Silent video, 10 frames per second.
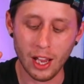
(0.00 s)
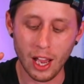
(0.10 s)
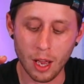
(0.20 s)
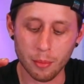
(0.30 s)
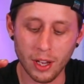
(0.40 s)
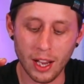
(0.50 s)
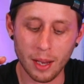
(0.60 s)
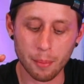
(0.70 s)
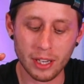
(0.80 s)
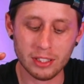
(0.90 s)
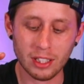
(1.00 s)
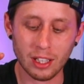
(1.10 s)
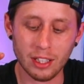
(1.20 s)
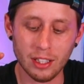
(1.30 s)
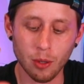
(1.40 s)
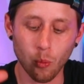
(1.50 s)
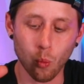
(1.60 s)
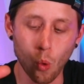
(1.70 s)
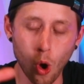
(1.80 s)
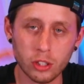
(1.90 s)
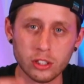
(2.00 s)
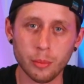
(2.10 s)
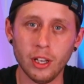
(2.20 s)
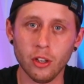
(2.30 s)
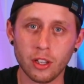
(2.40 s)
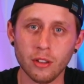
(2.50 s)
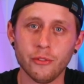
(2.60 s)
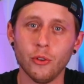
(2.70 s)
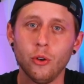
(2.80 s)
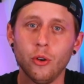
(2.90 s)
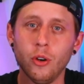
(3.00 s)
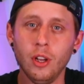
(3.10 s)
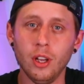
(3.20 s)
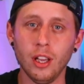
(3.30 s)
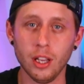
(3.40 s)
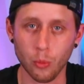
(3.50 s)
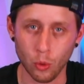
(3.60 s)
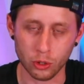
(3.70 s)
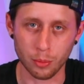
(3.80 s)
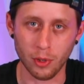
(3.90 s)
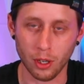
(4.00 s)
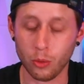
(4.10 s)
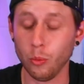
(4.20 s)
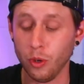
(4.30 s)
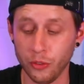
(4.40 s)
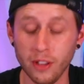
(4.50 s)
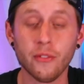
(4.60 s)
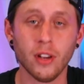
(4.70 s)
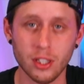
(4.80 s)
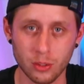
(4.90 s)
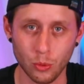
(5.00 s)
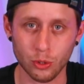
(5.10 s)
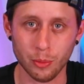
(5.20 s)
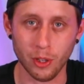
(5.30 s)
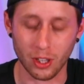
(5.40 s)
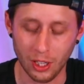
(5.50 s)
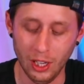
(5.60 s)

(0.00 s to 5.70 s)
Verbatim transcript: um, and basically what to be looking for in a water block, well for your first water block.